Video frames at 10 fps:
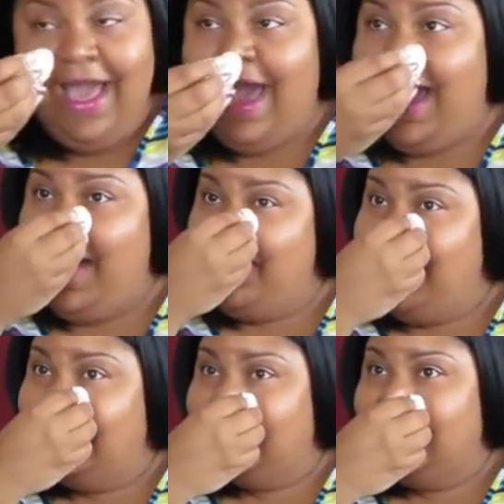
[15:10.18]
I
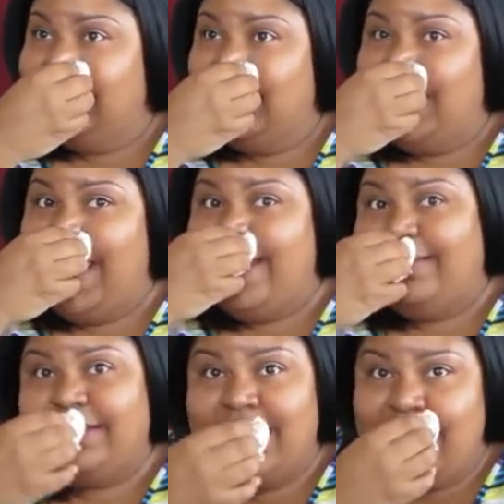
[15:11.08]
wanted to do
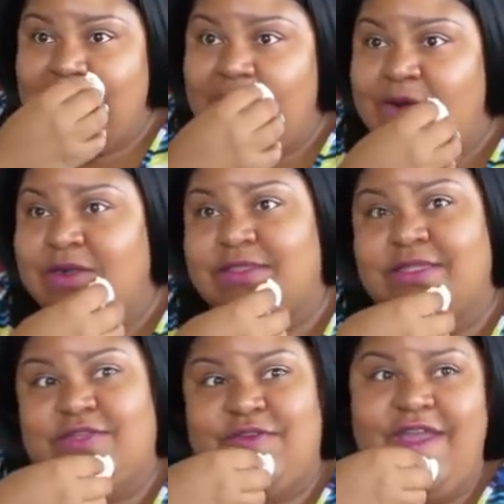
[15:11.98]
everything. I wanted
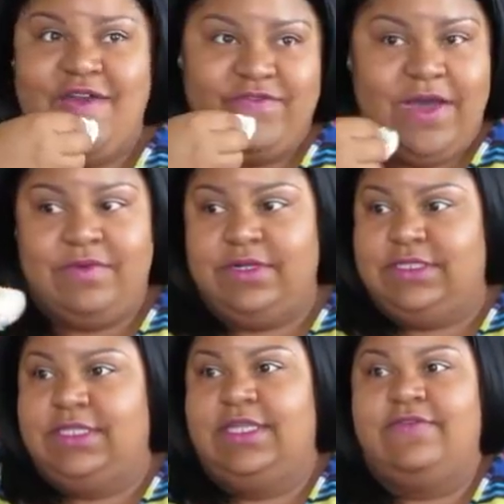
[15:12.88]
to travel. I wanted
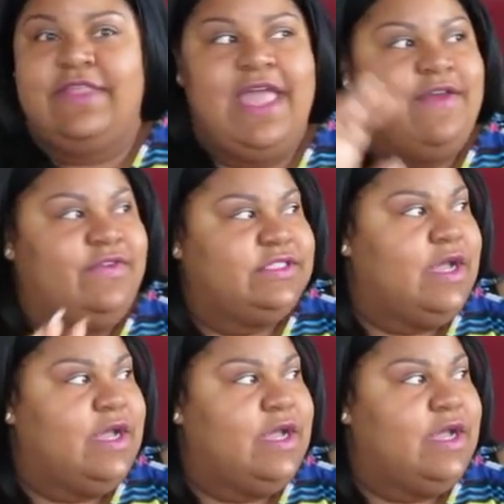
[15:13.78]
to live lavish.